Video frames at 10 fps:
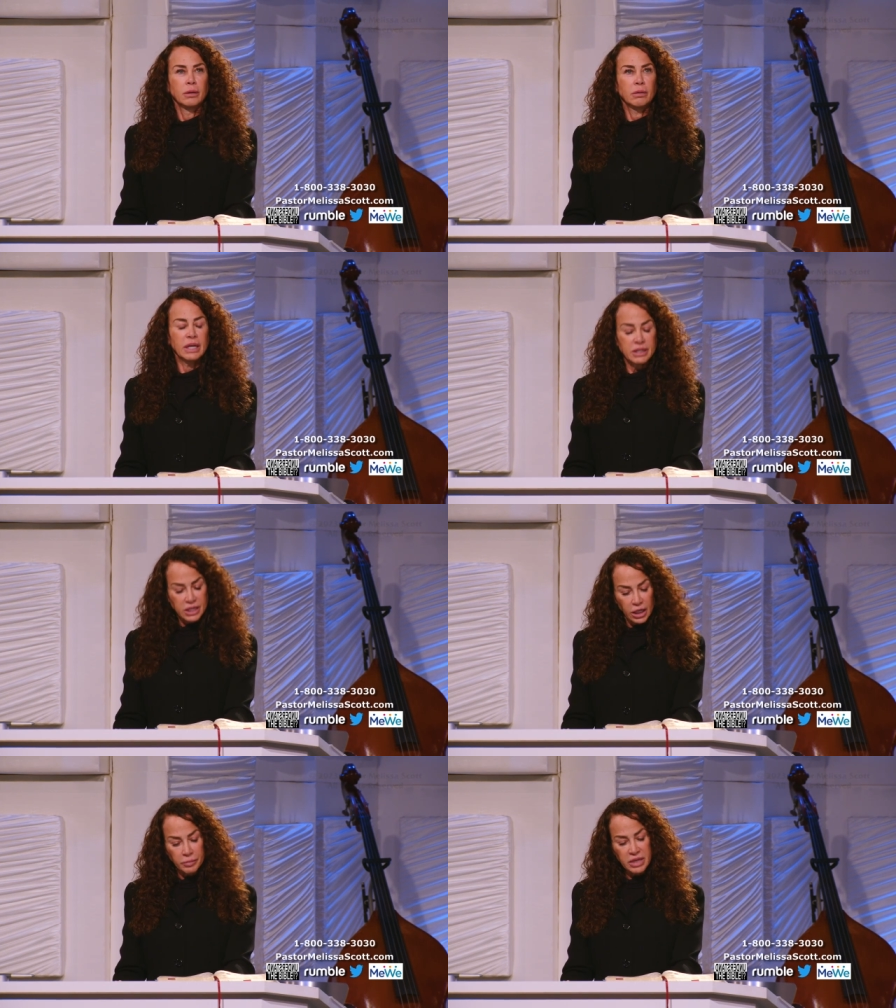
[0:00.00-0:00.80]
and
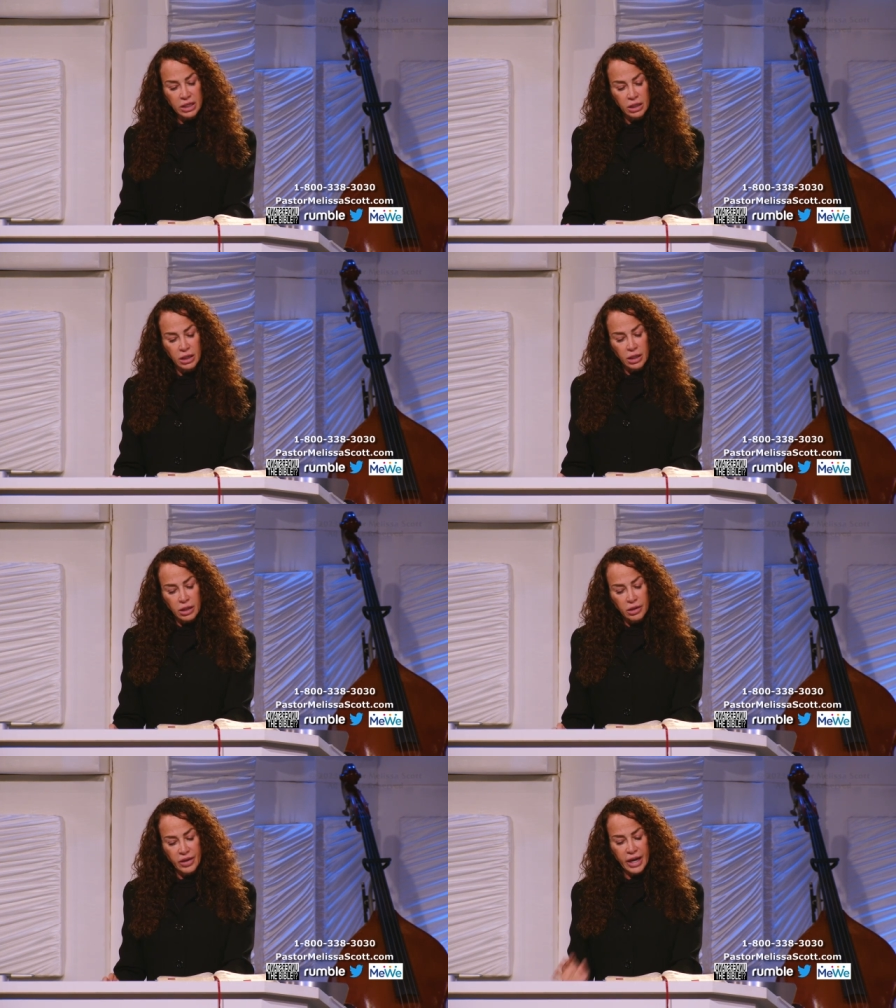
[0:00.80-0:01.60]
tell me
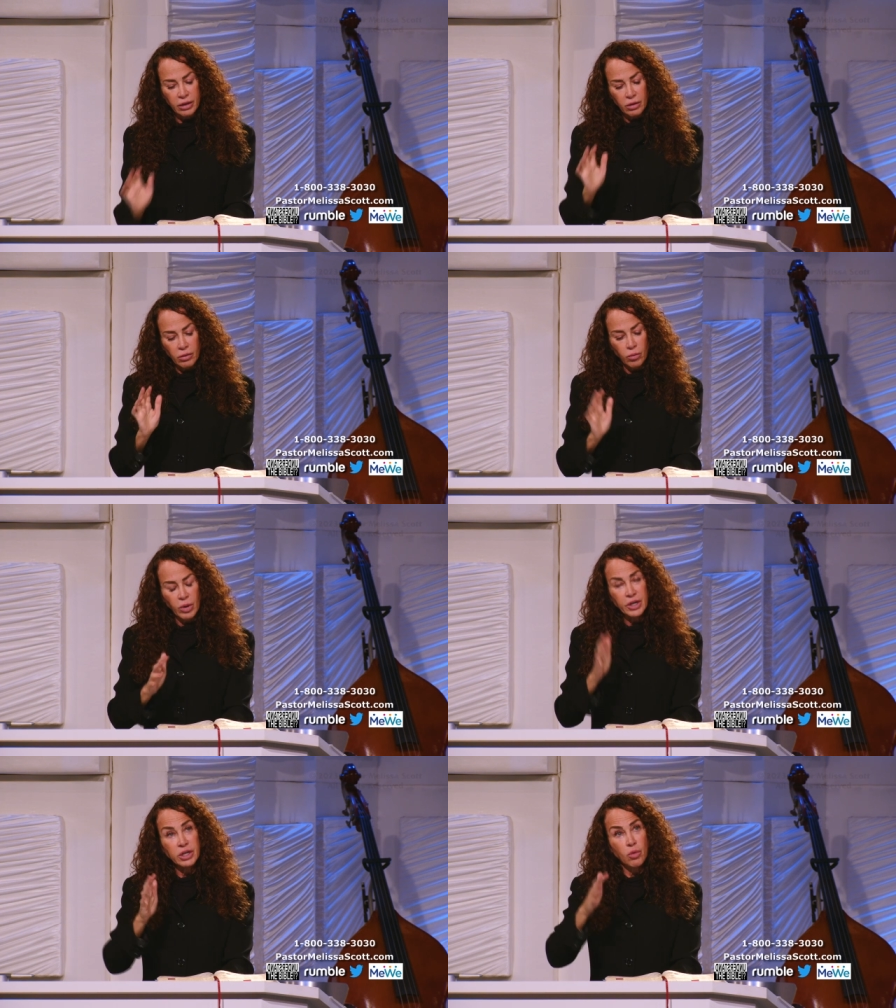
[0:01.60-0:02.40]
that
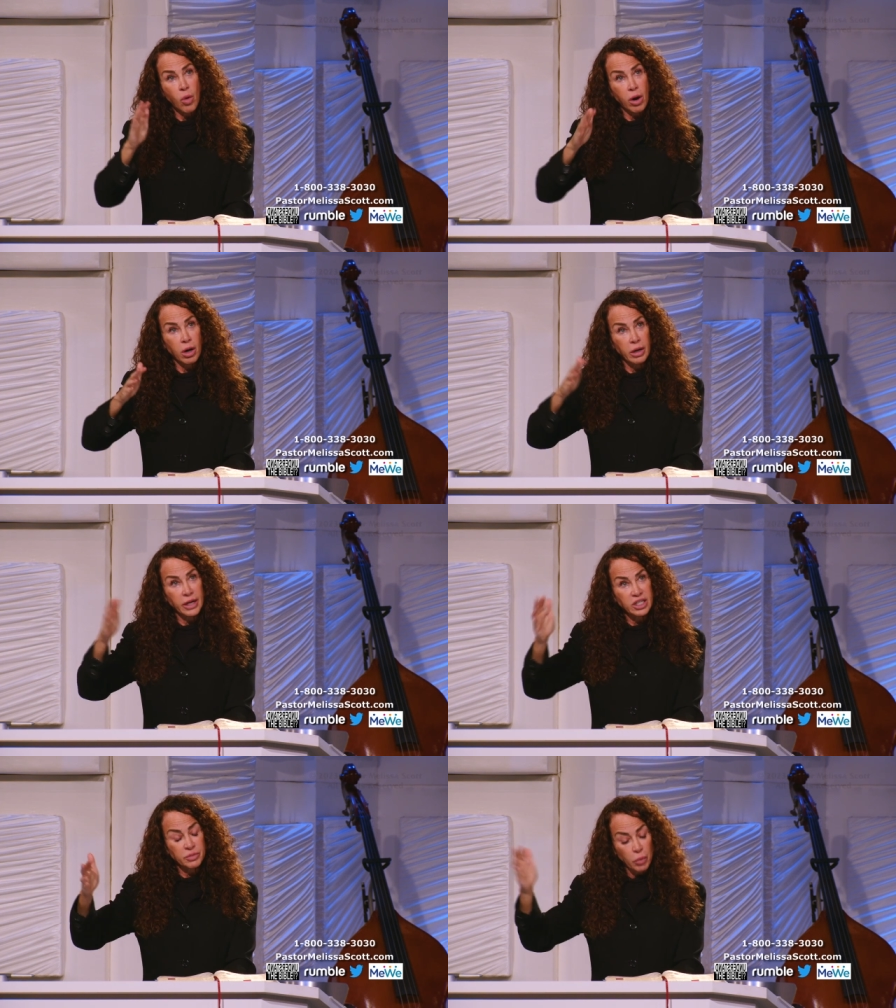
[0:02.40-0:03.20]
what you are
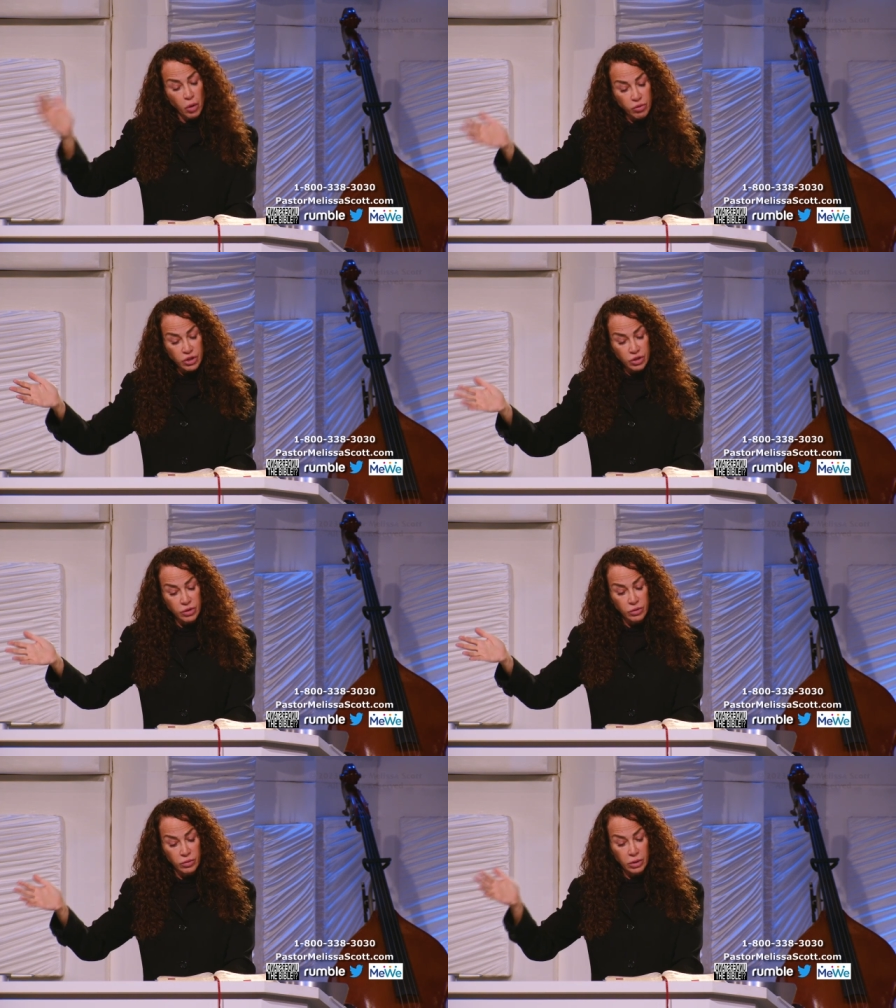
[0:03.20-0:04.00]
exposed
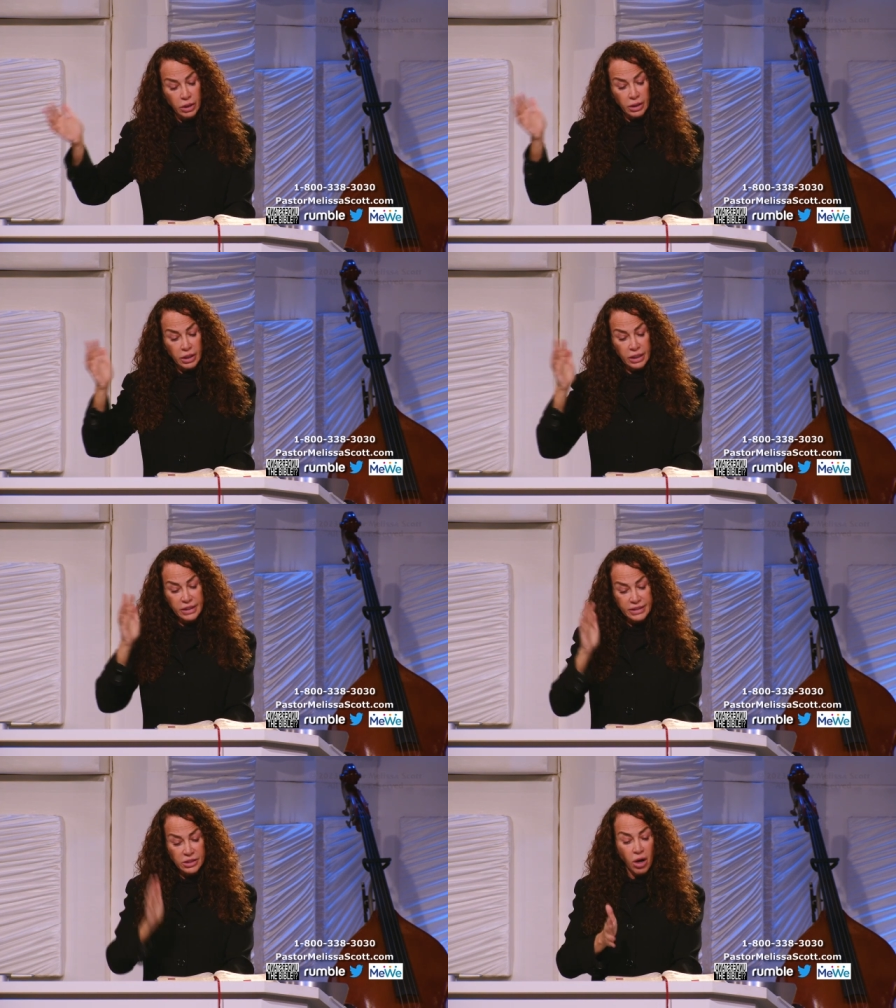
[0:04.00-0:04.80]
to
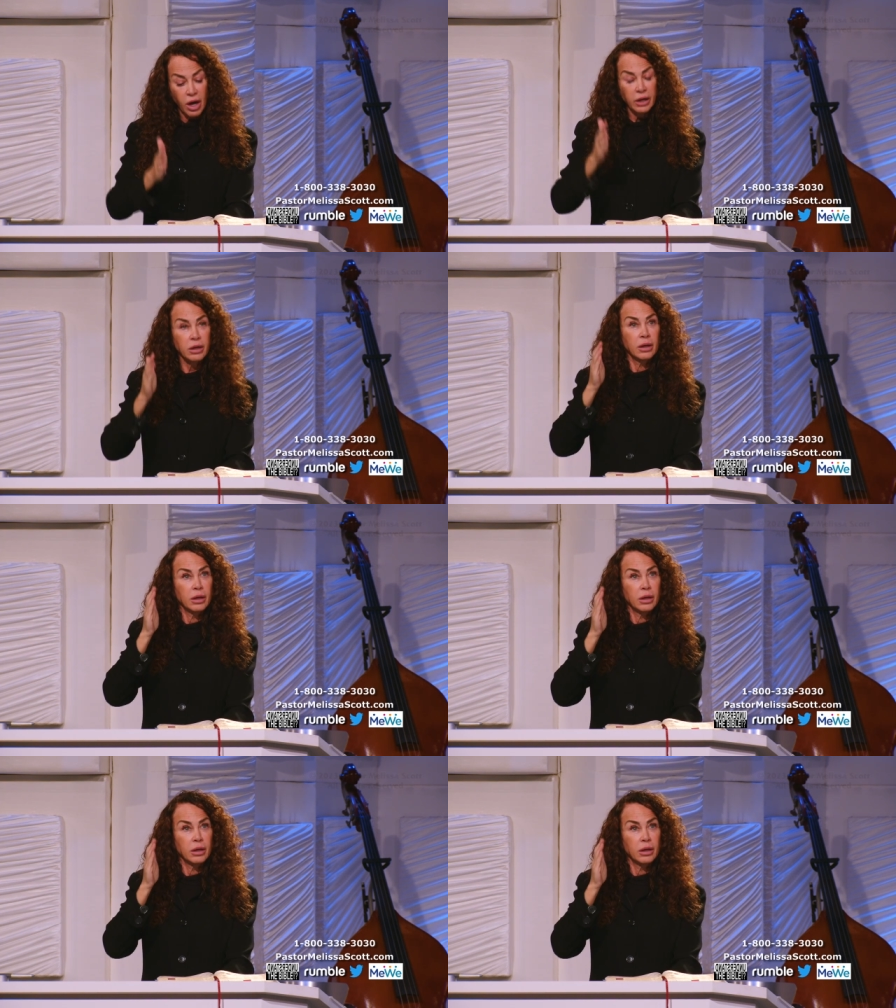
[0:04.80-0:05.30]
is not